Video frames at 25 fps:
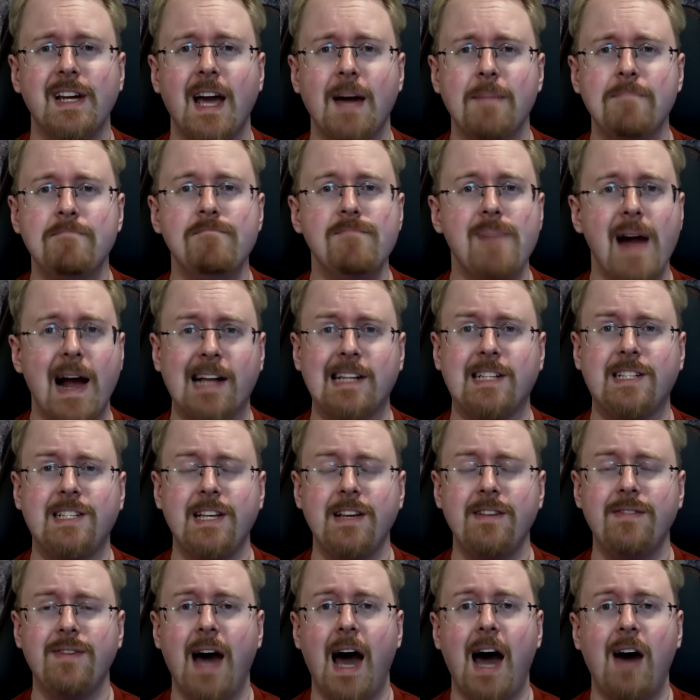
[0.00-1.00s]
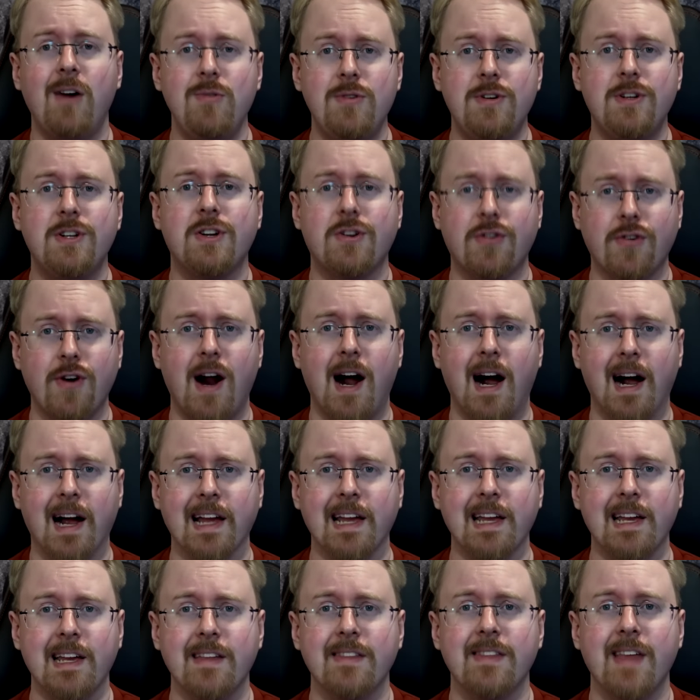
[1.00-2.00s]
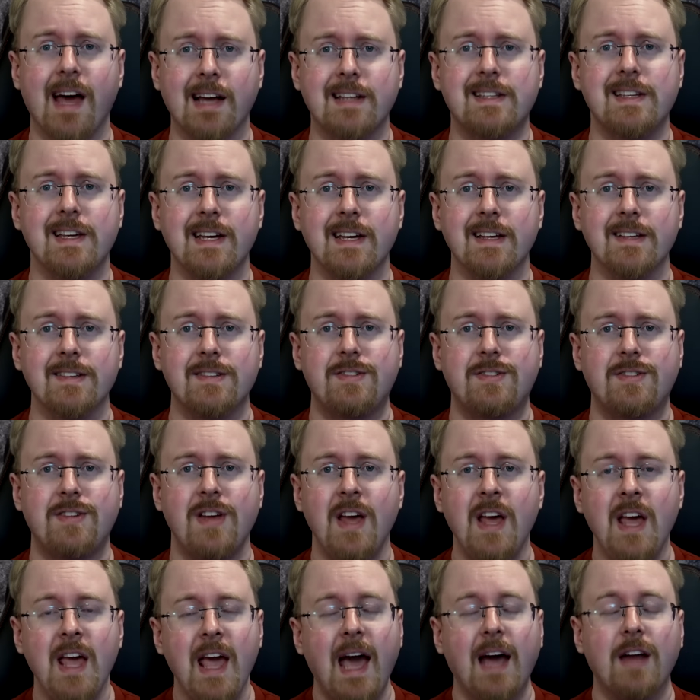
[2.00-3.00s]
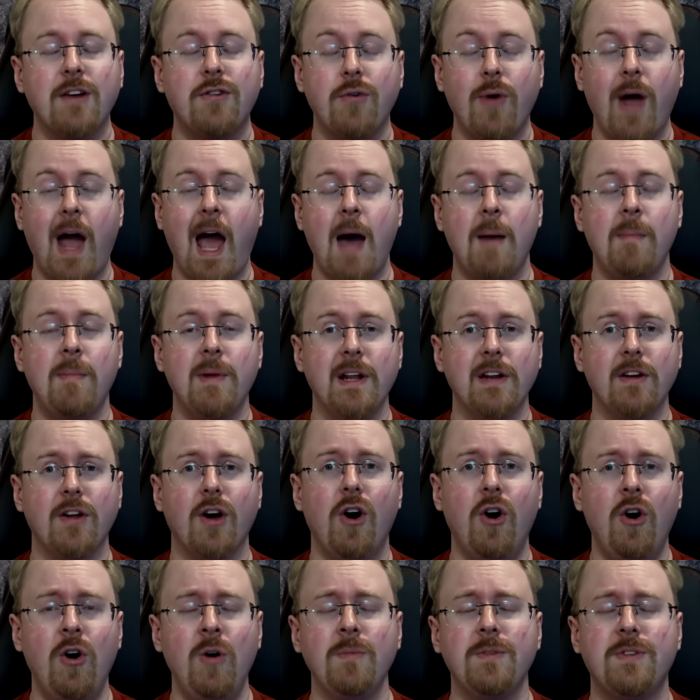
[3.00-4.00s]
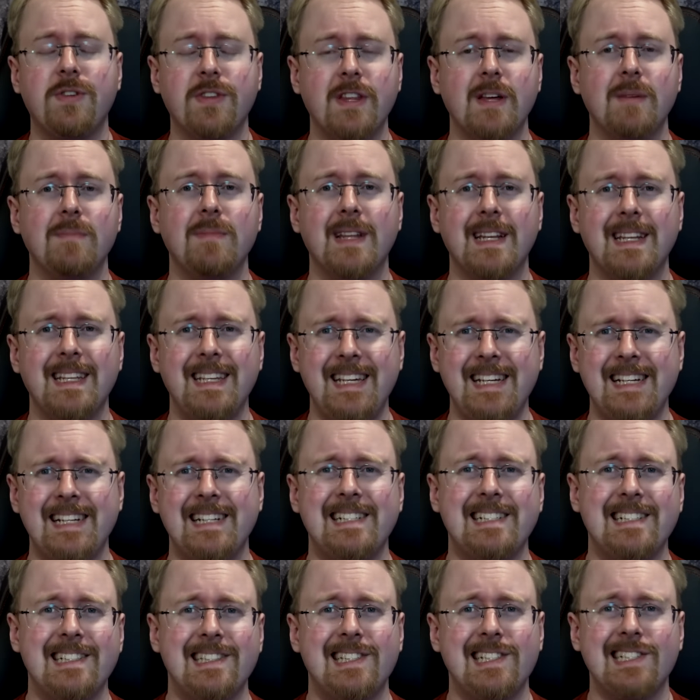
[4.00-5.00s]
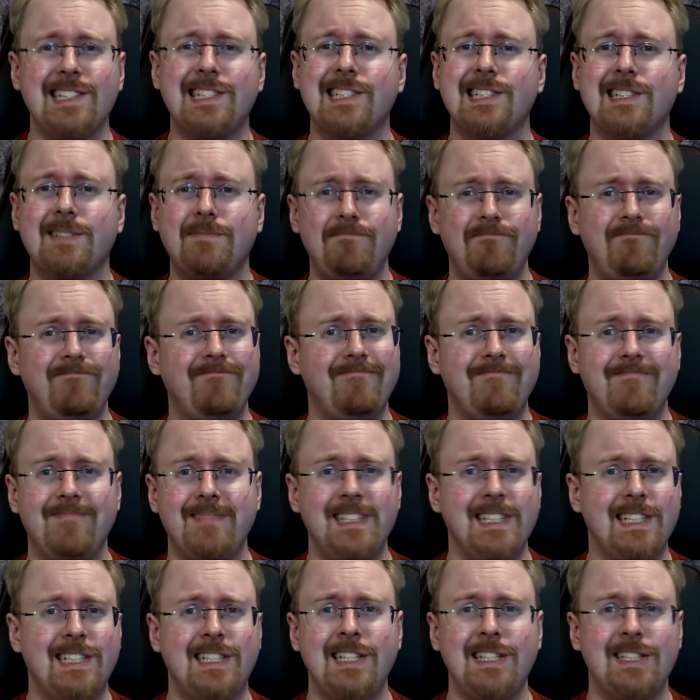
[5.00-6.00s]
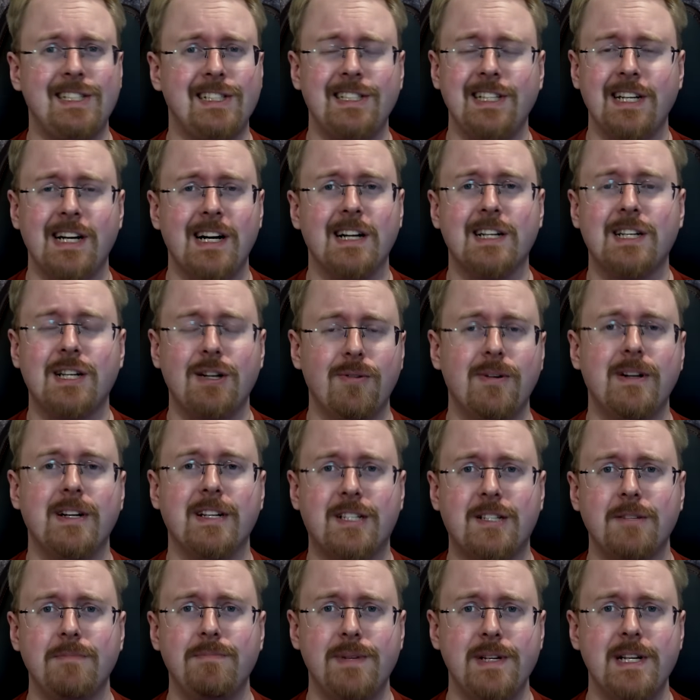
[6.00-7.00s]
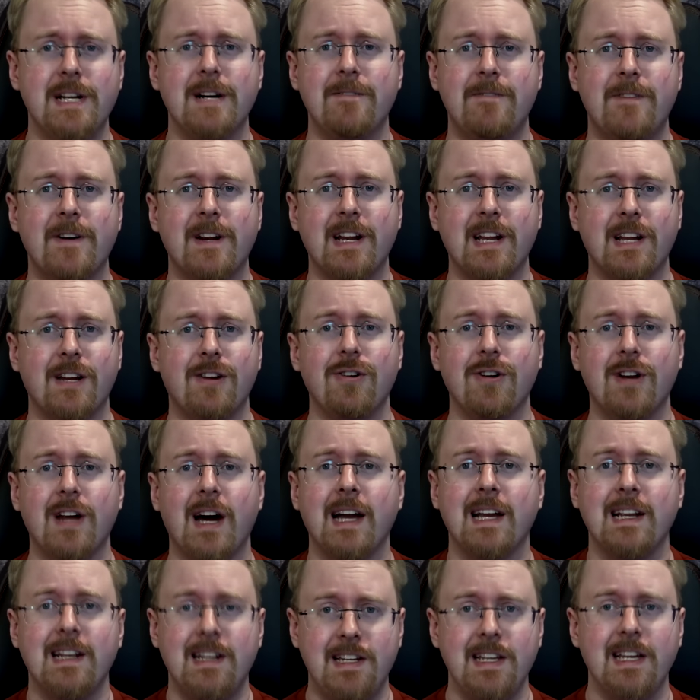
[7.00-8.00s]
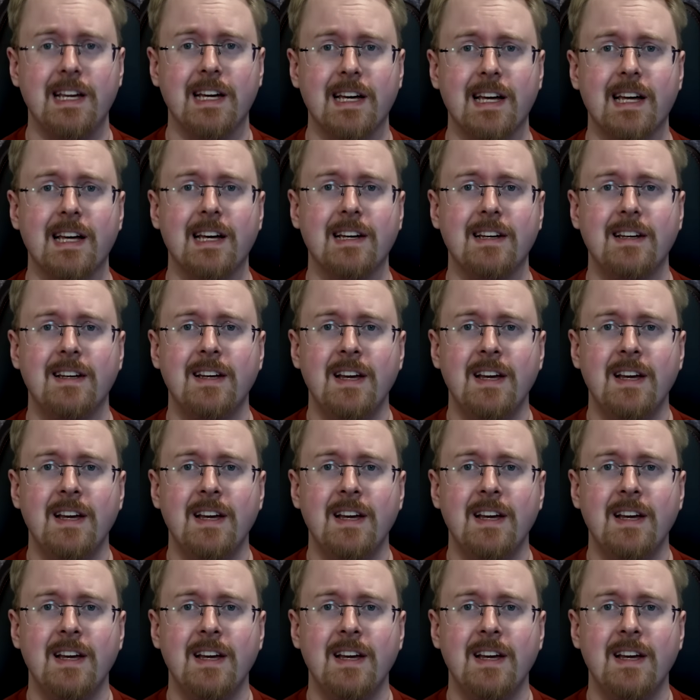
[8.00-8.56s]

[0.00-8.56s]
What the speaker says: Massive outcry, that is. And to hammer it home to them that, yeah, this is not going to be a very good idea.